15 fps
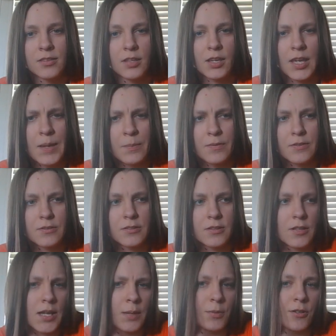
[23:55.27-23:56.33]
They keep
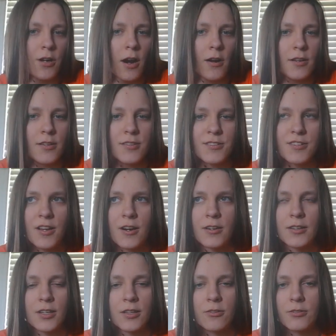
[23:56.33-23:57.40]
their guardians there,
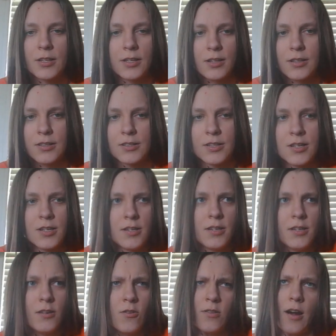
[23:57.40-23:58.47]
like, you know, like
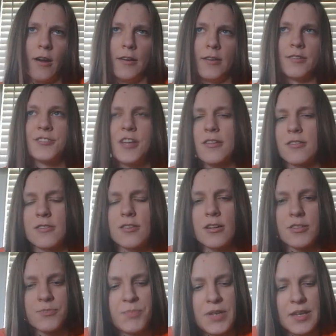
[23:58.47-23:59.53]
guardian
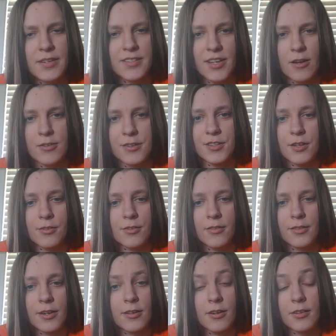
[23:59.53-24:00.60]
sentinels, beings out that are
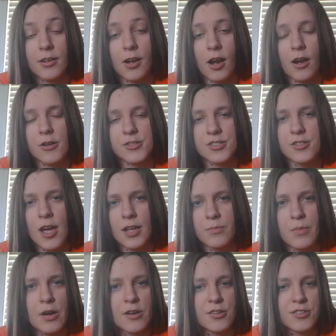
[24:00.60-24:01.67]
gonna cause
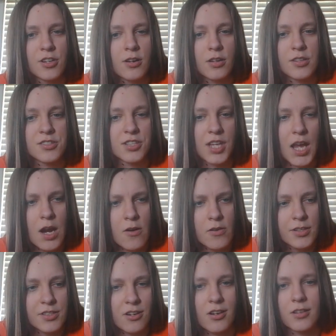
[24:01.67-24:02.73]
nightmares. They're gonna scare
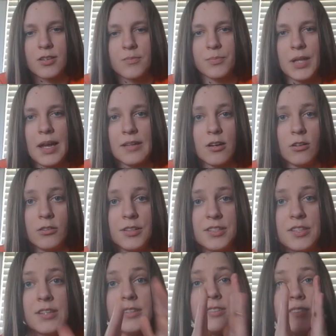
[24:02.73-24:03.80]
us. They're gonna plant all
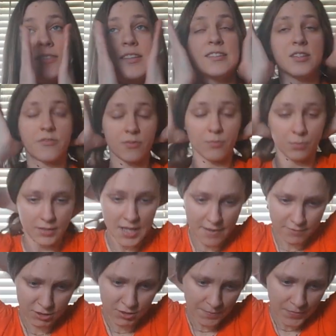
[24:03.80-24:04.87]
these different
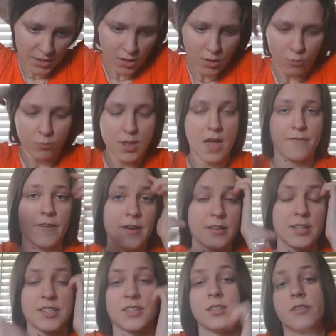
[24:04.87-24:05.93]
beliefs. We have
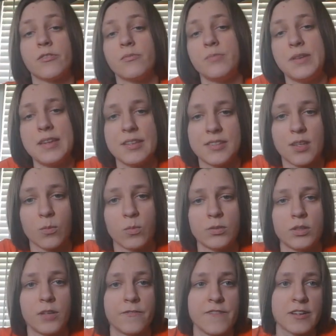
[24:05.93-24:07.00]
entities and different beings that
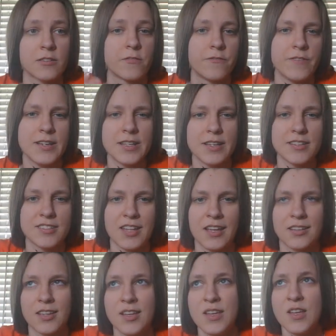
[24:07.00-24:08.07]
will affect our thinking
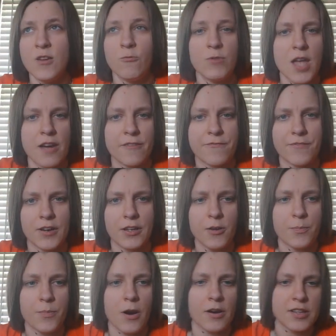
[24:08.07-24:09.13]
state. We have other
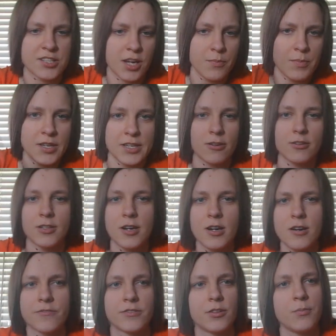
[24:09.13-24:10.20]
parties coming here on
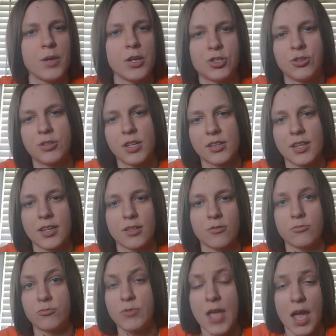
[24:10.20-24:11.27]
Earth to make sure that, like, you know,
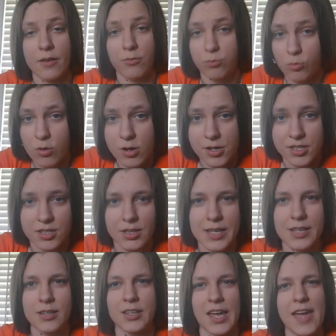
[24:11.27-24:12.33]
we have wars and,
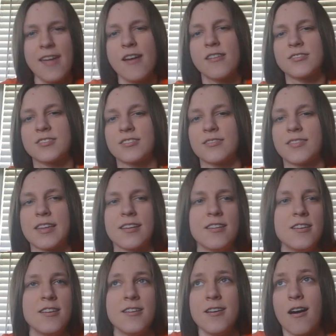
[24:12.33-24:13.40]
like, chaos and, like,
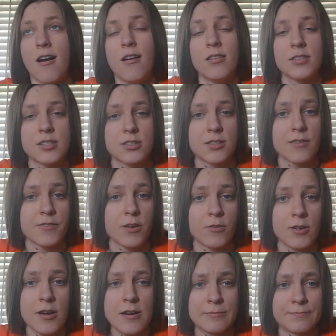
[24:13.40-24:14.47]
all this stuff
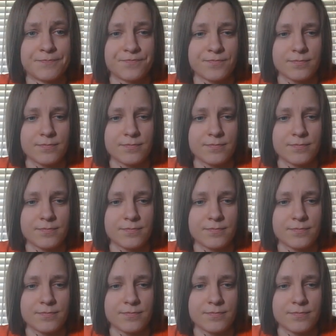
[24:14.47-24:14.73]
going on.